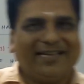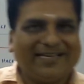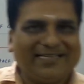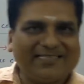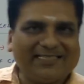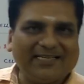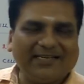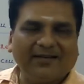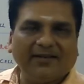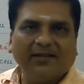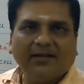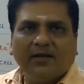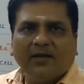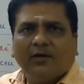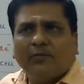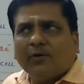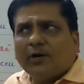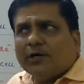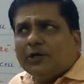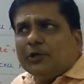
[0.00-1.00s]
reaction.
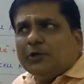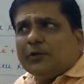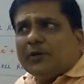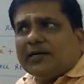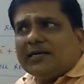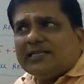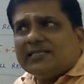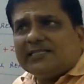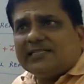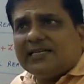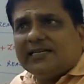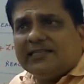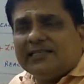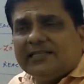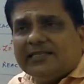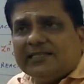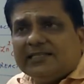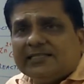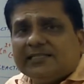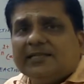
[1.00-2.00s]
What do you
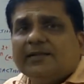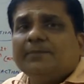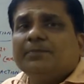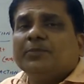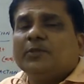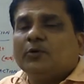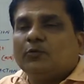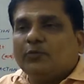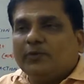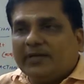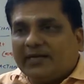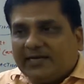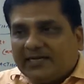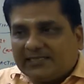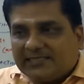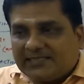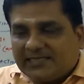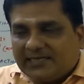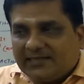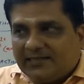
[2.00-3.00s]
understand this? We
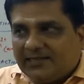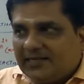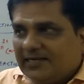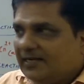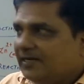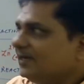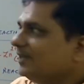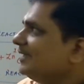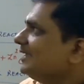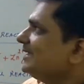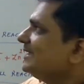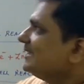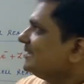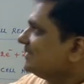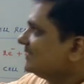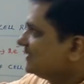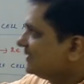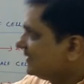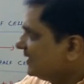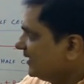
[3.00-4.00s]
understand
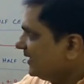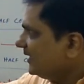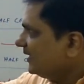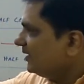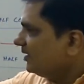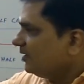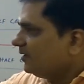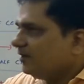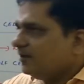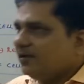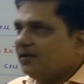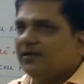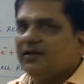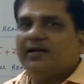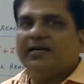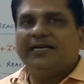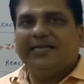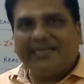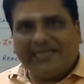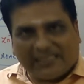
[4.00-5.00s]
that zinc
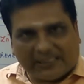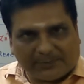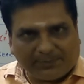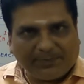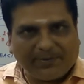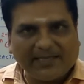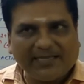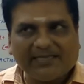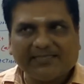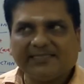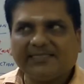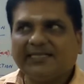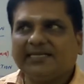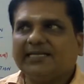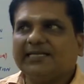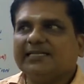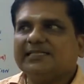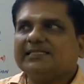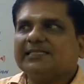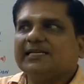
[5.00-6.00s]

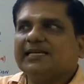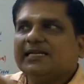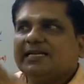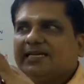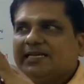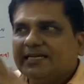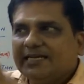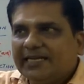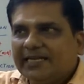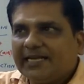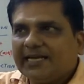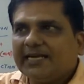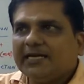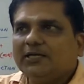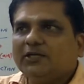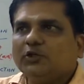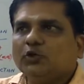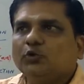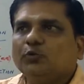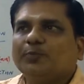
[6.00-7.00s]
displaces
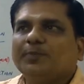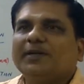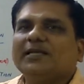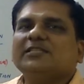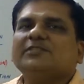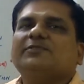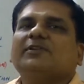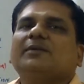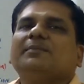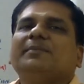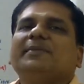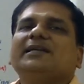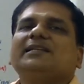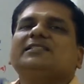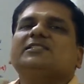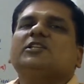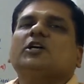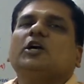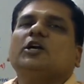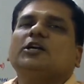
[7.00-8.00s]
nickel 2 plus from
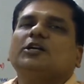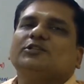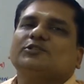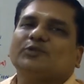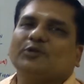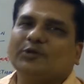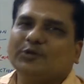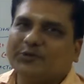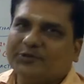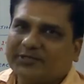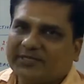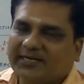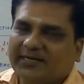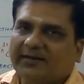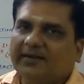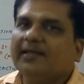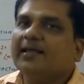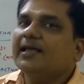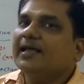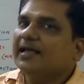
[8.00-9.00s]
its salt
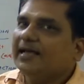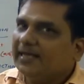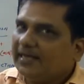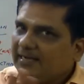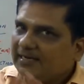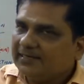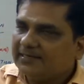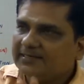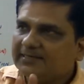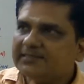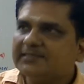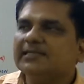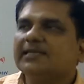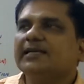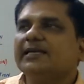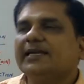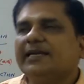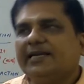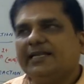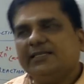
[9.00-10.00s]
solution. Hence,
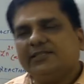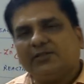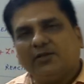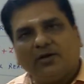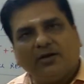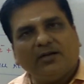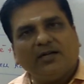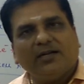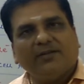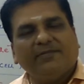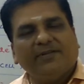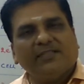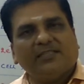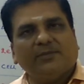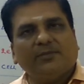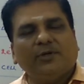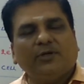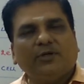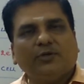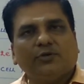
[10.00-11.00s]
it is not
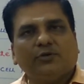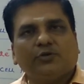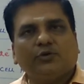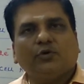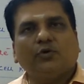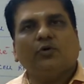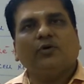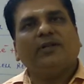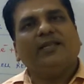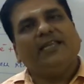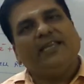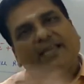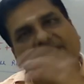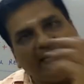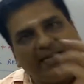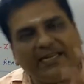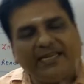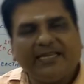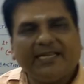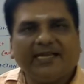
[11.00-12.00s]
advisable to store
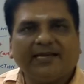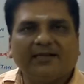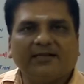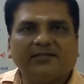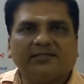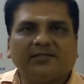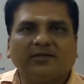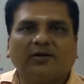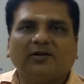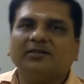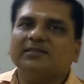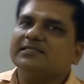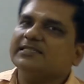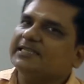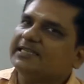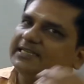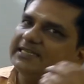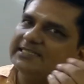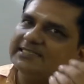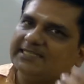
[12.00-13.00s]
any nickel
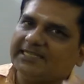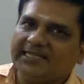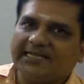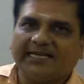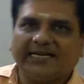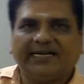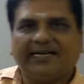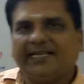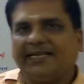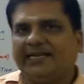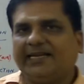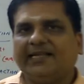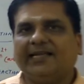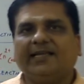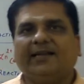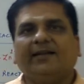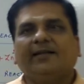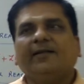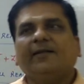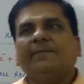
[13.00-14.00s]
salts in zinc
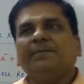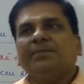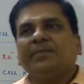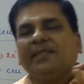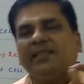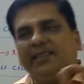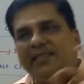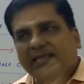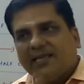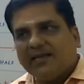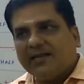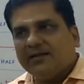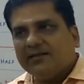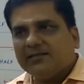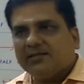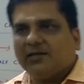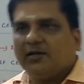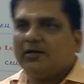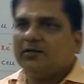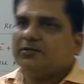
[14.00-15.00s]
container.
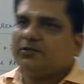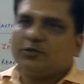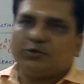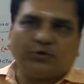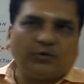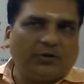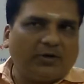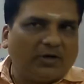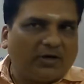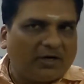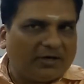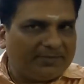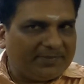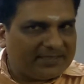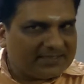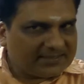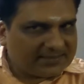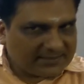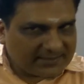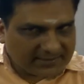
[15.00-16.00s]
Nickel salts should not
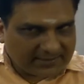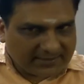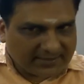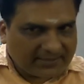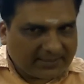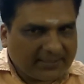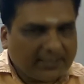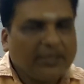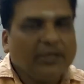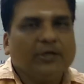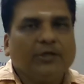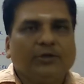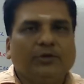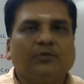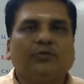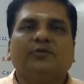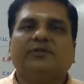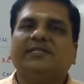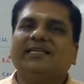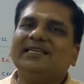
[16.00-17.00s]
be stirred
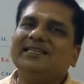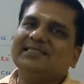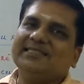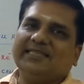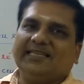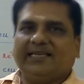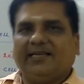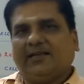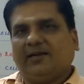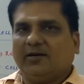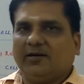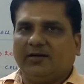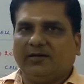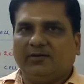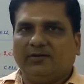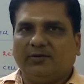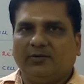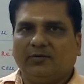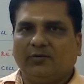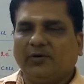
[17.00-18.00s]
using zinc
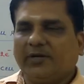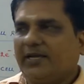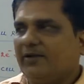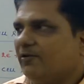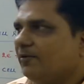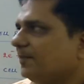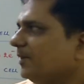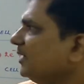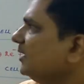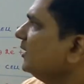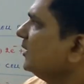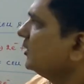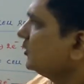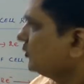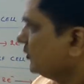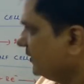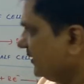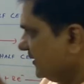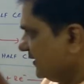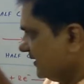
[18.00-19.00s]
rod. Okay, Mama?
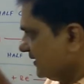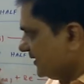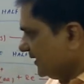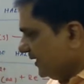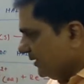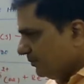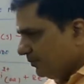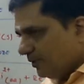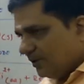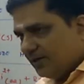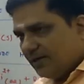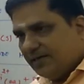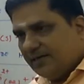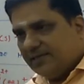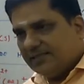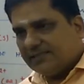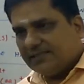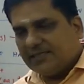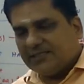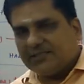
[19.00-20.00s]
So this is the
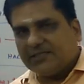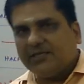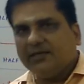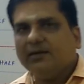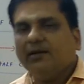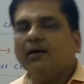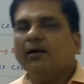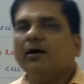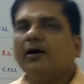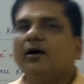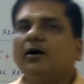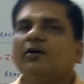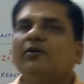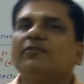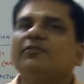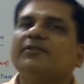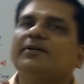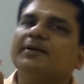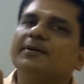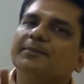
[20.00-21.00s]
important discussion
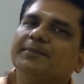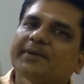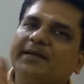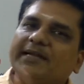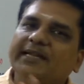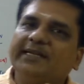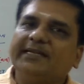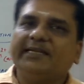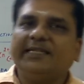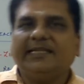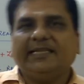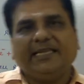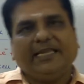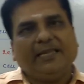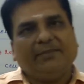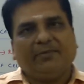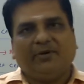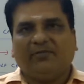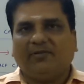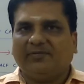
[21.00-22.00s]
of predicting
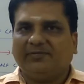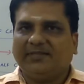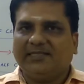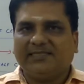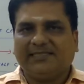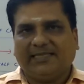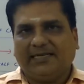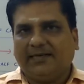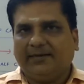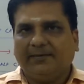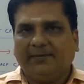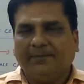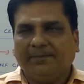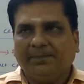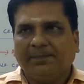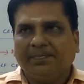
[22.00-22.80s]
EMF of the cell.